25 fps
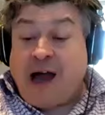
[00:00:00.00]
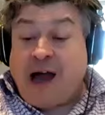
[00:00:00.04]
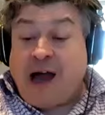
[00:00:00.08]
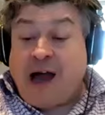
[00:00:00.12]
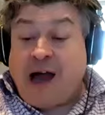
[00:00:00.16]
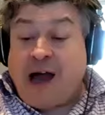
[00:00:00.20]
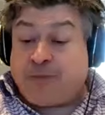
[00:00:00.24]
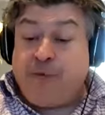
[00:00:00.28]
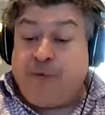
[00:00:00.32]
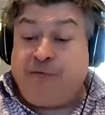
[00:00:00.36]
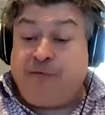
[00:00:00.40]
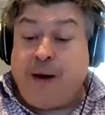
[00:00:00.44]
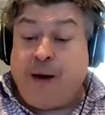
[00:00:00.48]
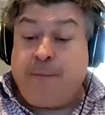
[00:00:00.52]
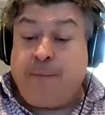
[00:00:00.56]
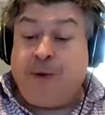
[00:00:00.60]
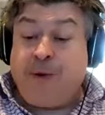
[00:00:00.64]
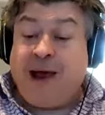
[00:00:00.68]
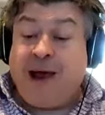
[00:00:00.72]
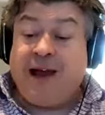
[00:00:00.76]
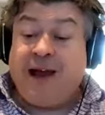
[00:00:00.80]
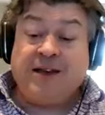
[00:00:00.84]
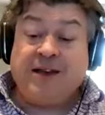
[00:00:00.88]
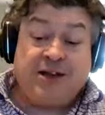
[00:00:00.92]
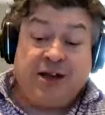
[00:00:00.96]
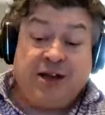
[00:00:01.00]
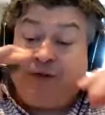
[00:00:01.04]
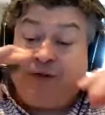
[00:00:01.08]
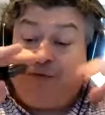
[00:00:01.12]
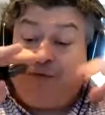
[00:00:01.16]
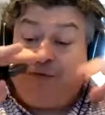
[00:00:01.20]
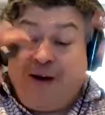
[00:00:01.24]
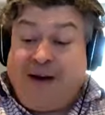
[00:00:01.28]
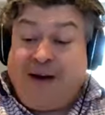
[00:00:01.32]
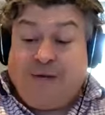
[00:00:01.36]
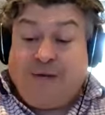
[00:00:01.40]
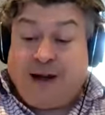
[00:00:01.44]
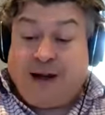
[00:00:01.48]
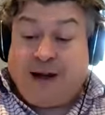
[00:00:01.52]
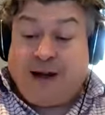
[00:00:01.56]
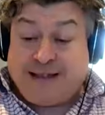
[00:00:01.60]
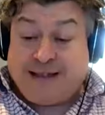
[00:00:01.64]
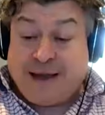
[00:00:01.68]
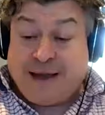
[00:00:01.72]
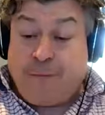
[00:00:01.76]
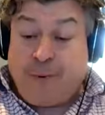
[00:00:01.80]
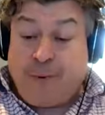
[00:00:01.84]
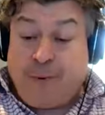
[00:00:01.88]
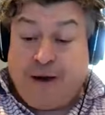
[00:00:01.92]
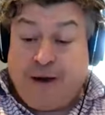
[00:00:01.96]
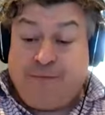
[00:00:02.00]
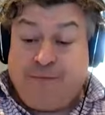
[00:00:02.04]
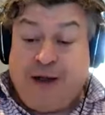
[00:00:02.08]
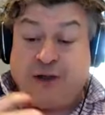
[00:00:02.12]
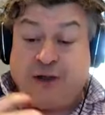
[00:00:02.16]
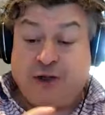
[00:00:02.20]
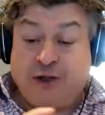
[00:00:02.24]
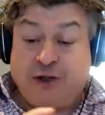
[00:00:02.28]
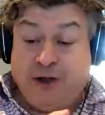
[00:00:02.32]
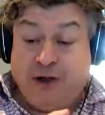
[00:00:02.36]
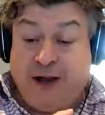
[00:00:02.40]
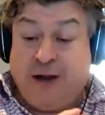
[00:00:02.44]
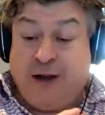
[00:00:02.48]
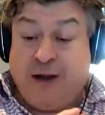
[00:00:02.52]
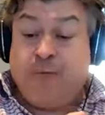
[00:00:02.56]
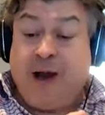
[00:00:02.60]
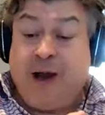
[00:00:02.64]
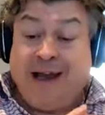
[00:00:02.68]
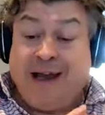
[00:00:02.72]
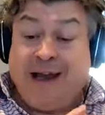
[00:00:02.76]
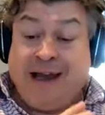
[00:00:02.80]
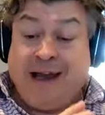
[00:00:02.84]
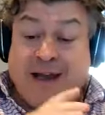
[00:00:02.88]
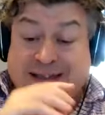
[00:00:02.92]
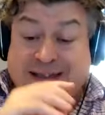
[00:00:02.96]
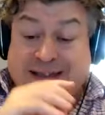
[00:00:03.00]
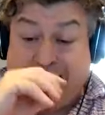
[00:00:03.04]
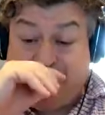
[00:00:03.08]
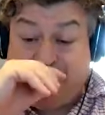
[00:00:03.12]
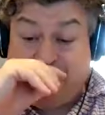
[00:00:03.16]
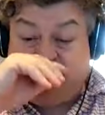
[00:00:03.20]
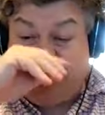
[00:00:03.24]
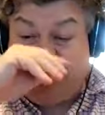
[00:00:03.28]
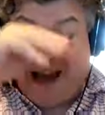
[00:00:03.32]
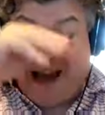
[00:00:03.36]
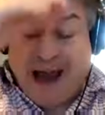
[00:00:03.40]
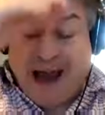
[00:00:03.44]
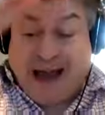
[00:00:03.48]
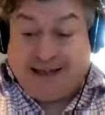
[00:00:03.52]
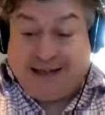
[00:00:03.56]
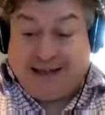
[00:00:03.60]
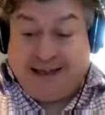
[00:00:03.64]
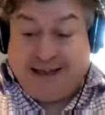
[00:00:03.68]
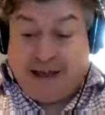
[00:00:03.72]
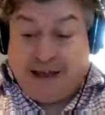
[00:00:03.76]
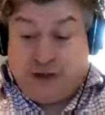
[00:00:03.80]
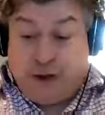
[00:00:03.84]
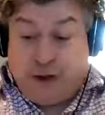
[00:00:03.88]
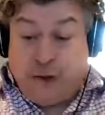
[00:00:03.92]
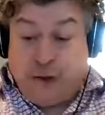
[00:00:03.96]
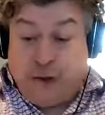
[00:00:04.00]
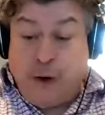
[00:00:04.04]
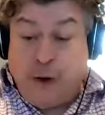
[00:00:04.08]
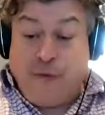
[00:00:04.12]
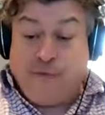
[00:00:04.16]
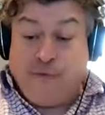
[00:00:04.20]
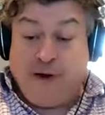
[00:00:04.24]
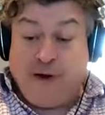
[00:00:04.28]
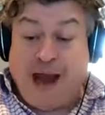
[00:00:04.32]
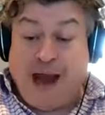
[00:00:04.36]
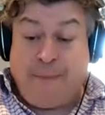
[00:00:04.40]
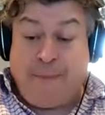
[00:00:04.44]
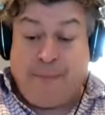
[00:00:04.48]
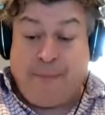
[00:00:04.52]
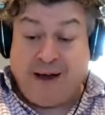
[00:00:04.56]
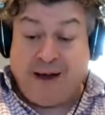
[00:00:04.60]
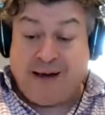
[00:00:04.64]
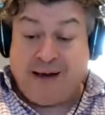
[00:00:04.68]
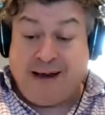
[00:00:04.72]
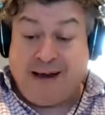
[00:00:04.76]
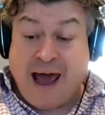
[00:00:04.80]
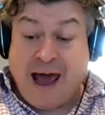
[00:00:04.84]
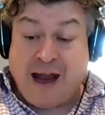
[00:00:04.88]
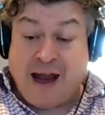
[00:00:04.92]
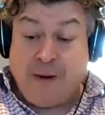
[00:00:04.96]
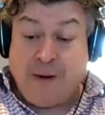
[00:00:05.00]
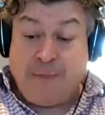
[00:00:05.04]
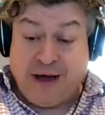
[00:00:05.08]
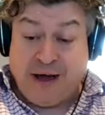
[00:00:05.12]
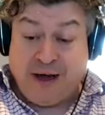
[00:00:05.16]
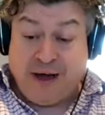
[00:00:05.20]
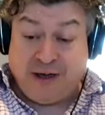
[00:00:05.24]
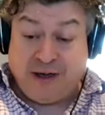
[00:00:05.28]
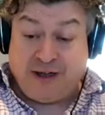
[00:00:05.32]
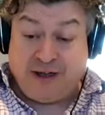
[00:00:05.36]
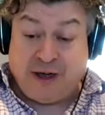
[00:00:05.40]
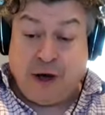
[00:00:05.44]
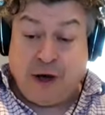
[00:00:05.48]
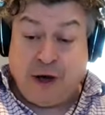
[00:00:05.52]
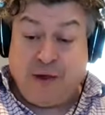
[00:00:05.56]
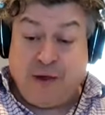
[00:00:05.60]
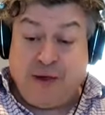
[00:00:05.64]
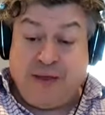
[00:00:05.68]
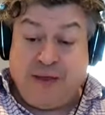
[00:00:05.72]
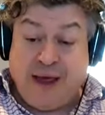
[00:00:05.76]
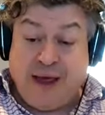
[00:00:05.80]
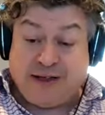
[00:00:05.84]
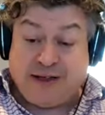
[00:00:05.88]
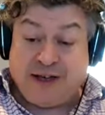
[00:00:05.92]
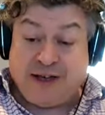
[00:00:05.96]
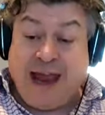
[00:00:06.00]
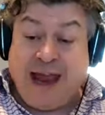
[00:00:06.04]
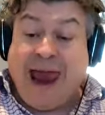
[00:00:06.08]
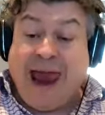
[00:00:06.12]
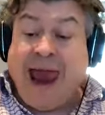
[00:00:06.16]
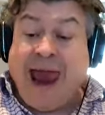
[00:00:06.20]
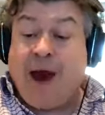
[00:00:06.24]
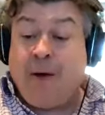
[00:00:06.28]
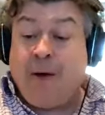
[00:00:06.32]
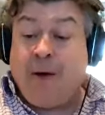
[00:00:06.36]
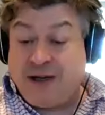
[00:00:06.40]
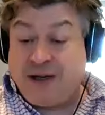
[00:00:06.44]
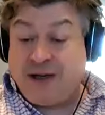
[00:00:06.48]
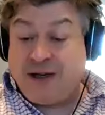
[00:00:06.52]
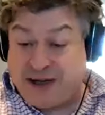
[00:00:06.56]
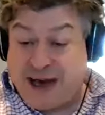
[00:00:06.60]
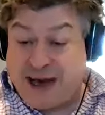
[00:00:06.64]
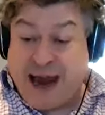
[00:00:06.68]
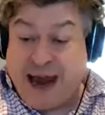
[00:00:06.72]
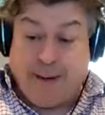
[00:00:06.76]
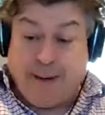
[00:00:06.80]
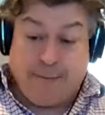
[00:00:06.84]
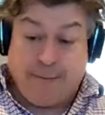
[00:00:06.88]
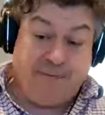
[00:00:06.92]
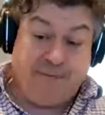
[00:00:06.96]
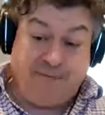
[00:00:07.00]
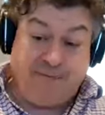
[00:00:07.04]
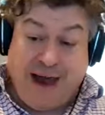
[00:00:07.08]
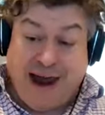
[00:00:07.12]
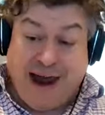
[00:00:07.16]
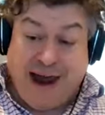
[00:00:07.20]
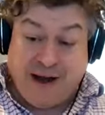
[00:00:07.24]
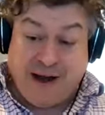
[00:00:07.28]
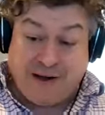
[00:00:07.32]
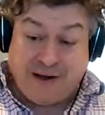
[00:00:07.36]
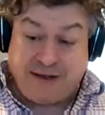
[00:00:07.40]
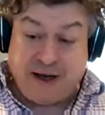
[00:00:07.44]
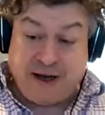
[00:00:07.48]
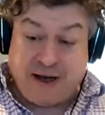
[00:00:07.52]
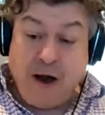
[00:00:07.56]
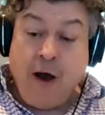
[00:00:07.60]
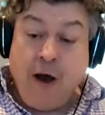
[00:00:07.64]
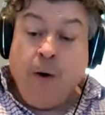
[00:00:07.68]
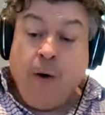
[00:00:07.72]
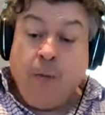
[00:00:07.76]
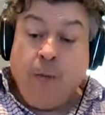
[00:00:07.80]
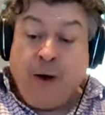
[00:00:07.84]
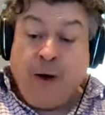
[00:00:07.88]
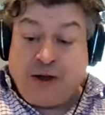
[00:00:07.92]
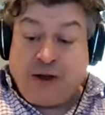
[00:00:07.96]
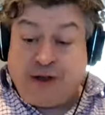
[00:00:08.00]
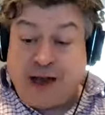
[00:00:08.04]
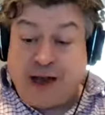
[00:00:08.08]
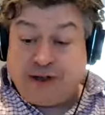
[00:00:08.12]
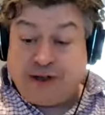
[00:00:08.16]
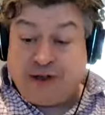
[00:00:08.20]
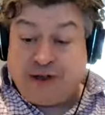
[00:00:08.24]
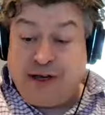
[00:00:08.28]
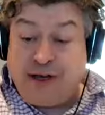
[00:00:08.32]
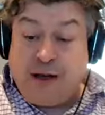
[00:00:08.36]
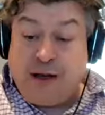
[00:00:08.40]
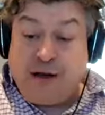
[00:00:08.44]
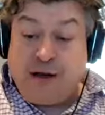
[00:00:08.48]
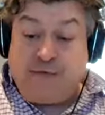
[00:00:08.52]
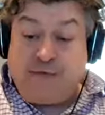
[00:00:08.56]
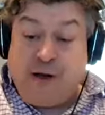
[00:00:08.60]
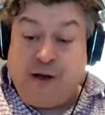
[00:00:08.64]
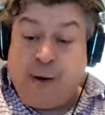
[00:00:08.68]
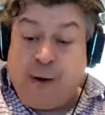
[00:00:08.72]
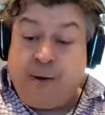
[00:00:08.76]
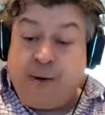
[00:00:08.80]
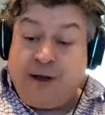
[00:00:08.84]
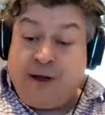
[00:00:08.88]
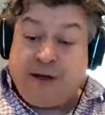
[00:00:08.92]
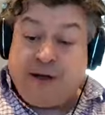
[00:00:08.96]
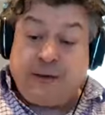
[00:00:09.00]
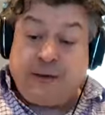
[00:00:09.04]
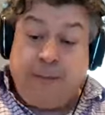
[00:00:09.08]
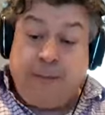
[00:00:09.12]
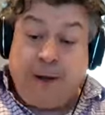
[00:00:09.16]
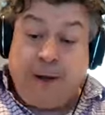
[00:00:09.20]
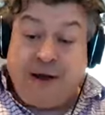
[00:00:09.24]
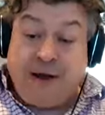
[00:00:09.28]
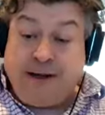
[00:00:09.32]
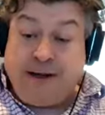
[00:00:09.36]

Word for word: proof umbrella is a very very simple invention. It yeah. really essentially has these two overlapping canopies so that there's an air escape vent which doesn't interfere with its ability to